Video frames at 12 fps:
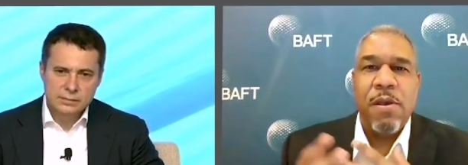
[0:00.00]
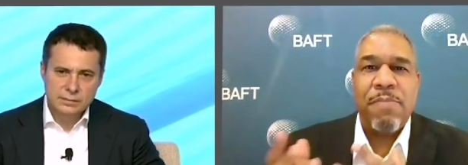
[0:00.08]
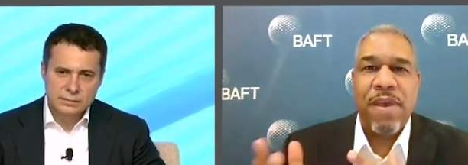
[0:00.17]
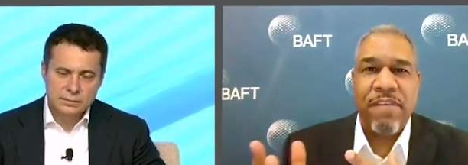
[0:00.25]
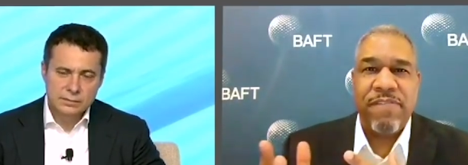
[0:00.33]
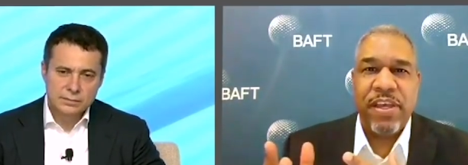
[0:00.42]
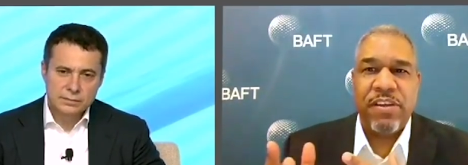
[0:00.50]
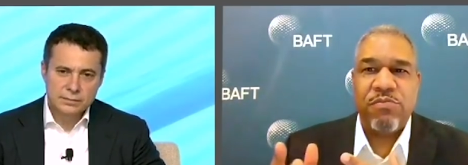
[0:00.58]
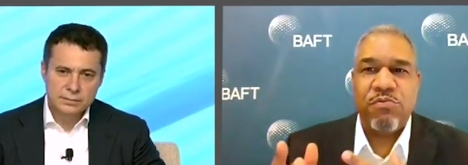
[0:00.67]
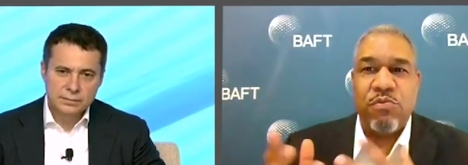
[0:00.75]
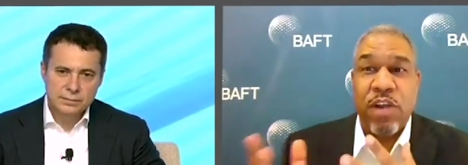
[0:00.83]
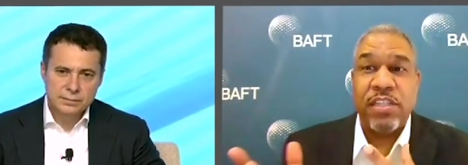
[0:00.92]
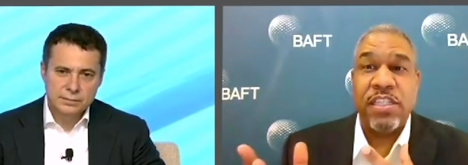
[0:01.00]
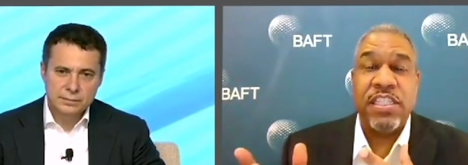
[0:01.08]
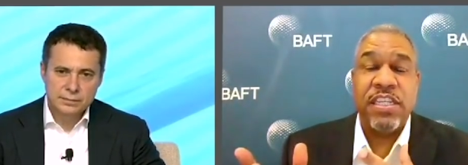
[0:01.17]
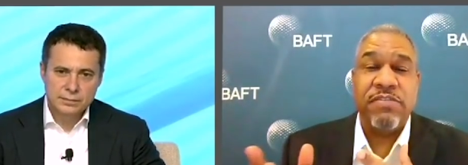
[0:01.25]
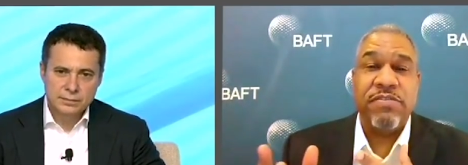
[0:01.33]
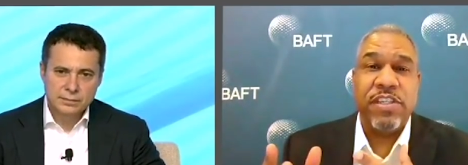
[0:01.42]
Speaker 1: pivot
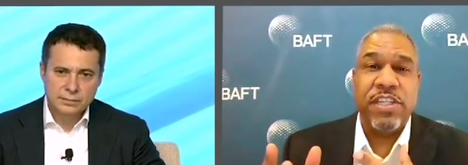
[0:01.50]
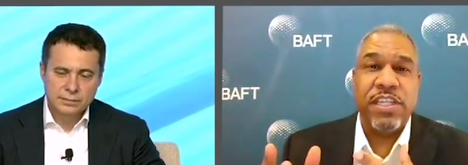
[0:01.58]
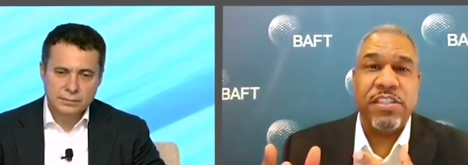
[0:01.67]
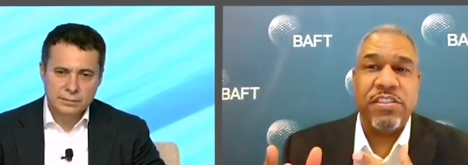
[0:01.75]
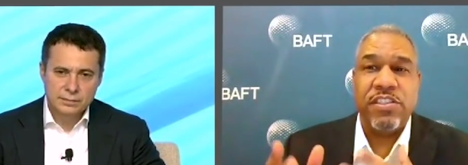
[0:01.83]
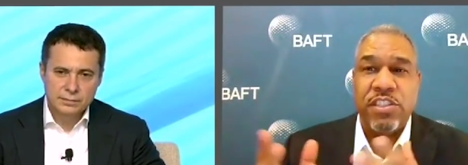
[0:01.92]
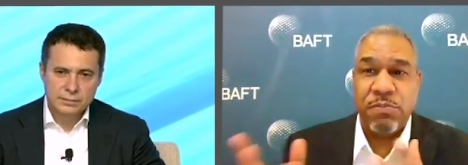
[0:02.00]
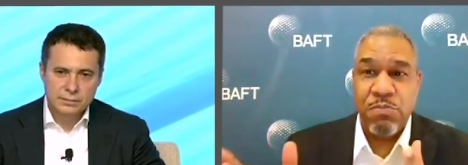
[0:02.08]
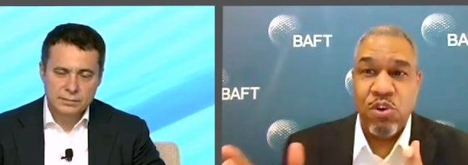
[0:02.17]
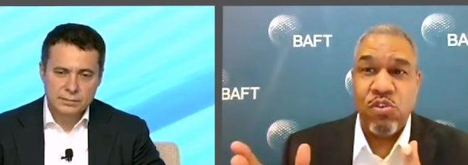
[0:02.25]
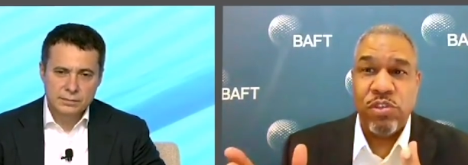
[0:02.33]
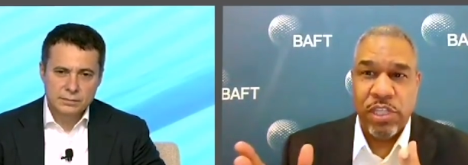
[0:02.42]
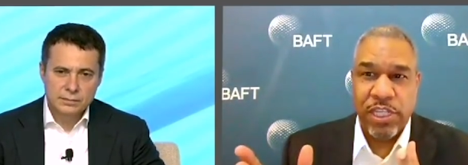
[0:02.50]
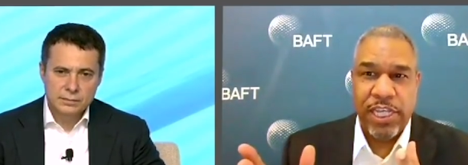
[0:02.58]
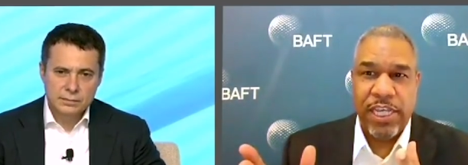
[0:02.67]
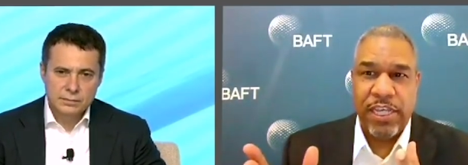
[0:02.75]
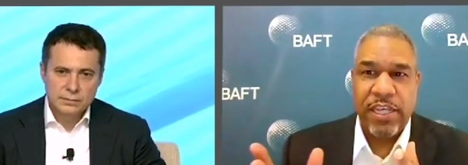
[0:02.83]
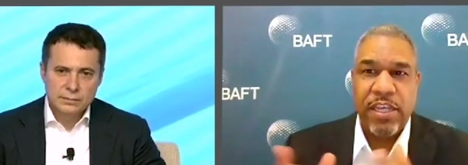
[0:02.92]
relatively
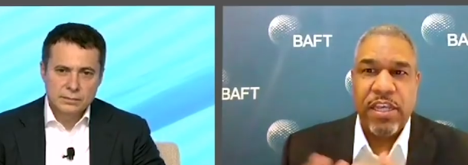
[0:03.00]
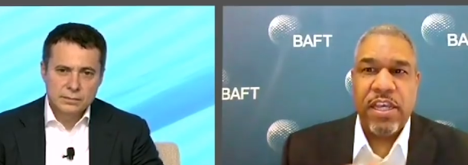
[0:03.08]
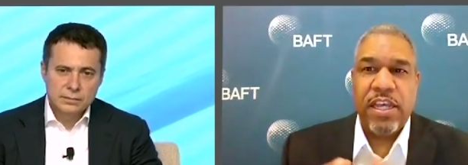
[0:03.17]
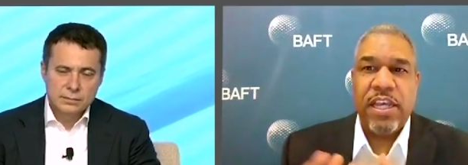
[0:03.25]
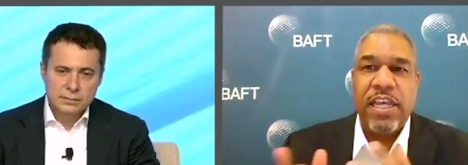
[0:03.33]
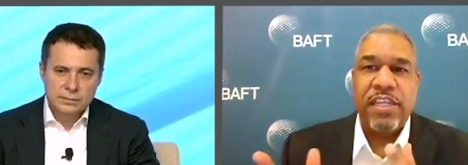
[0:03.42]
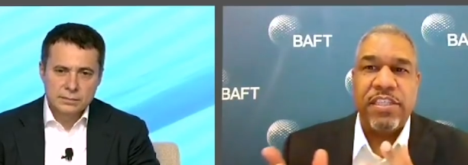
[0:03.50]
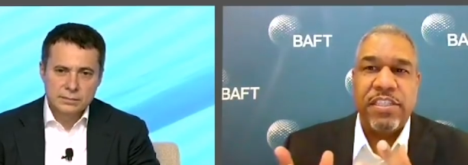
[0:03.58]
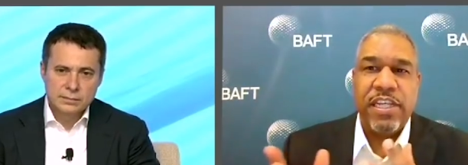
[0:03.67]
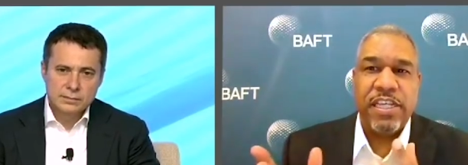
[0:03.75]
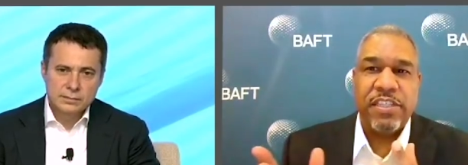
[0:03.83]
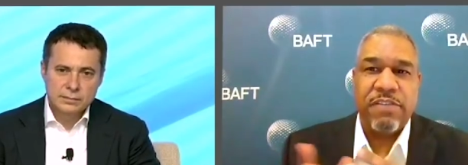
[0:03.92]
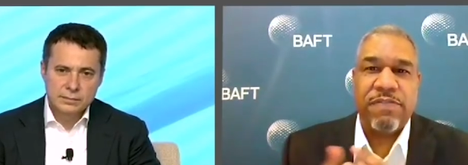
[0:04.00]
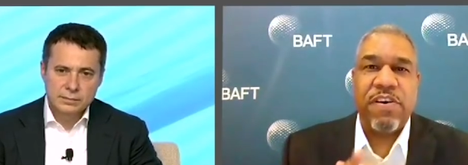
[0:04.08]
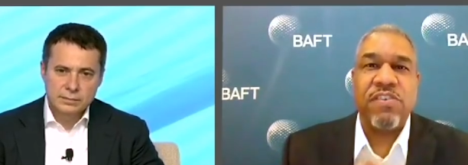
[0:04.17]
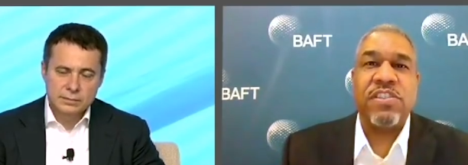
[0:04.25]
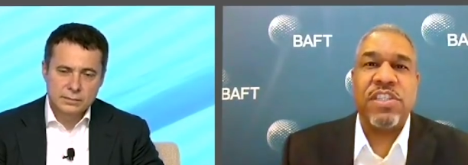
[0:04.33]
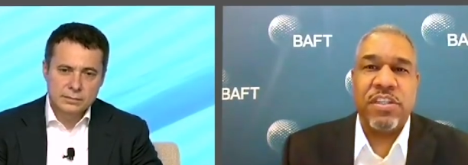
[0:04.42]
smoothly as, as a
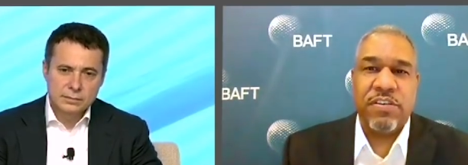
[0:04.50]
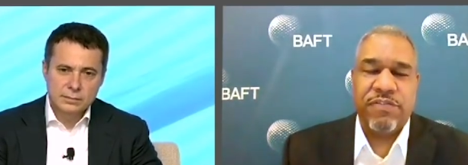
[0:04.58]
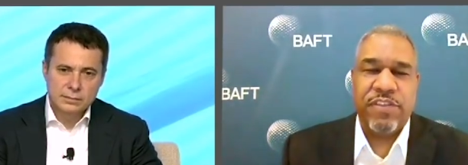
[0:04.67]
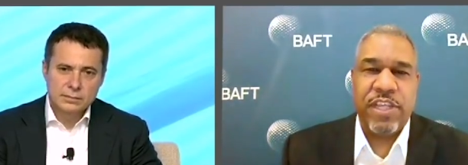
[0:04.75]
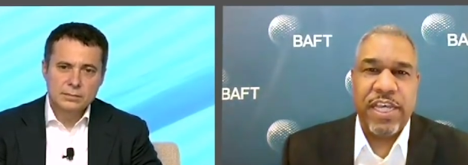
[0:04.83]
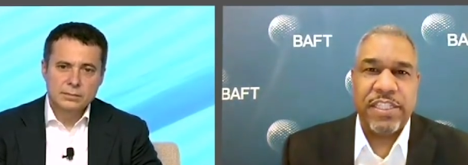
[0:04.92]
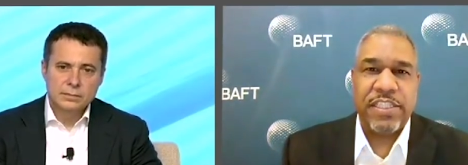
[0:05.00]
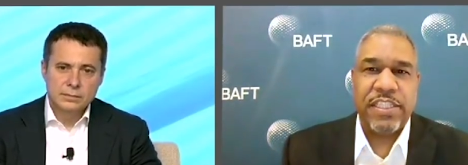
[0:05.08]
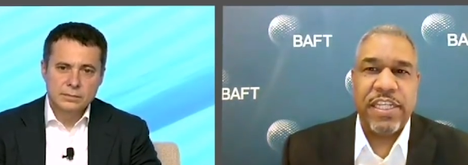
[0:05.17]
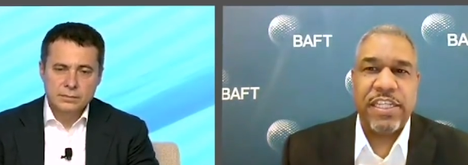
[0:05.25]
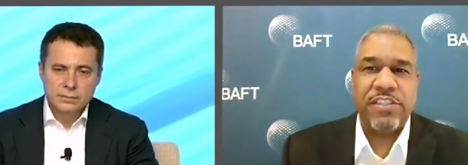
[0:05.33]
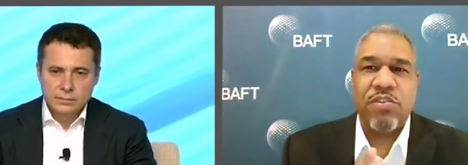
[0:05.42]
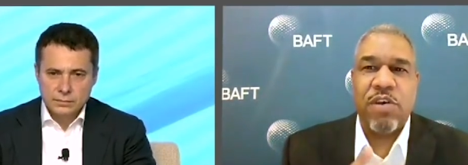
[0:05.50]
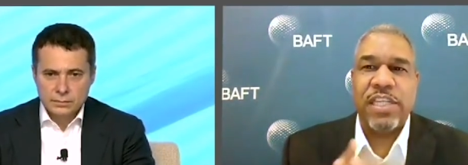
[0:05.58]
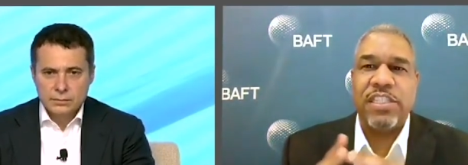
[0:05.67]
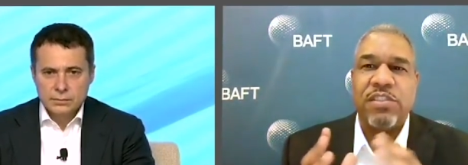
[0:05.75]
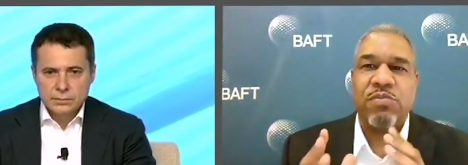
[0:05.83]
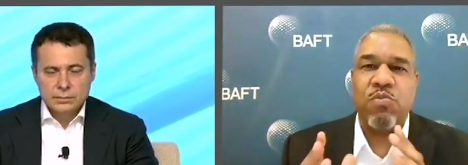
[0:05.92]
function of this. And so I
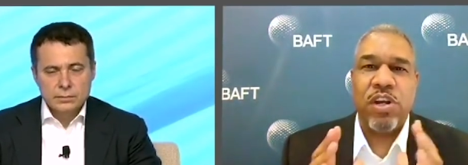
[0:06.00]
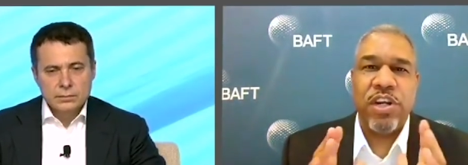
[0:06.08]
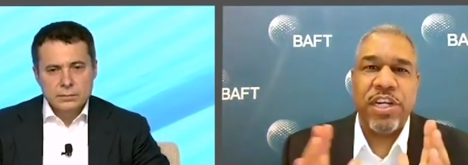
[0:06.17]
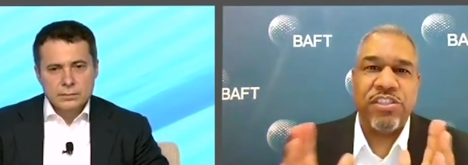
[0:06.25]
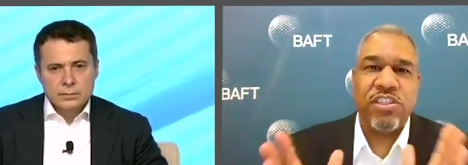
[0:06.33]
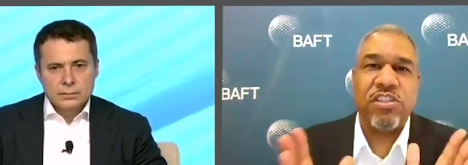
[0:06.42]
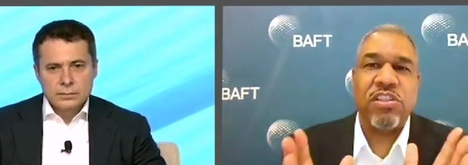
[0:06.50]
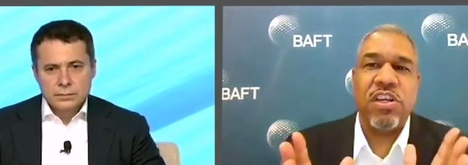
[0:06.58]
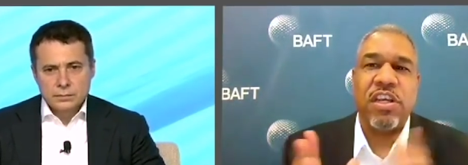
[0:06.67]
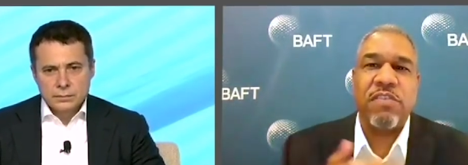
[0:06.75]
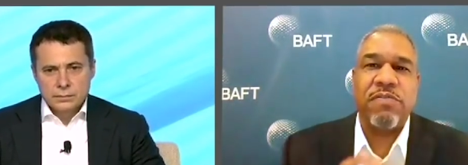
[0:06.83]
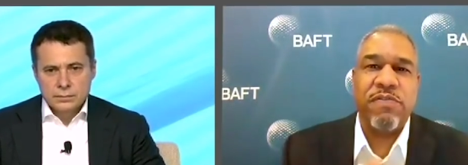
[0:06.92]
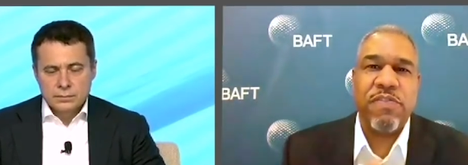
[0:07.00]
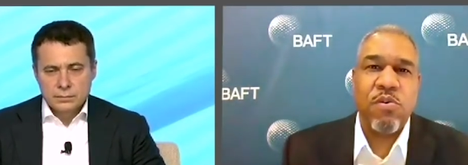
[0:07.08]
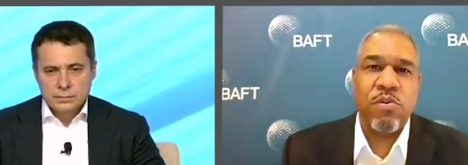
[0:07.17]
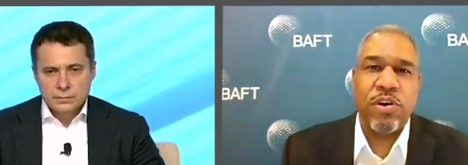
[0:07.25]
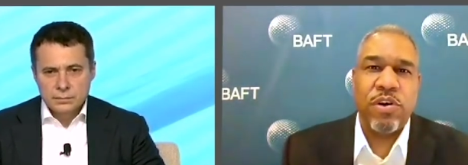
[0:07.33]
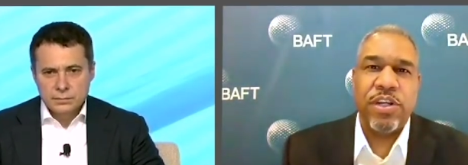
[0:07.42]
just wonder, as you're looking
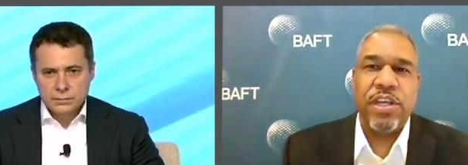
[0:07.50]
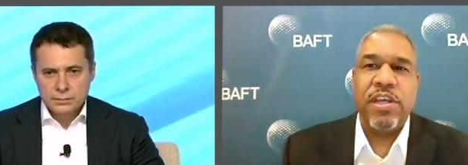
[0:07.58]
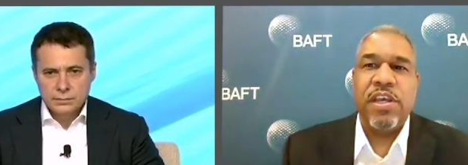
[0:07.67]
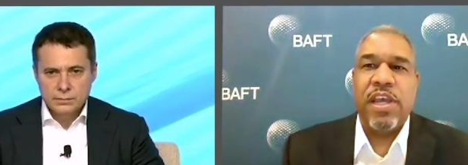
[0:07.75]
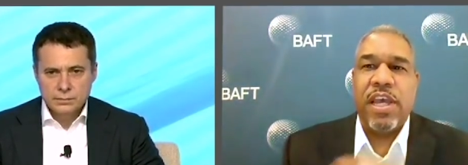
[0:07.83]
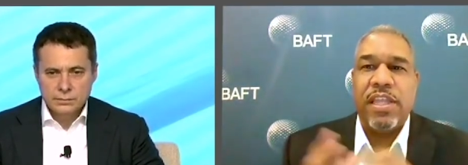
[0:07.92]
forward and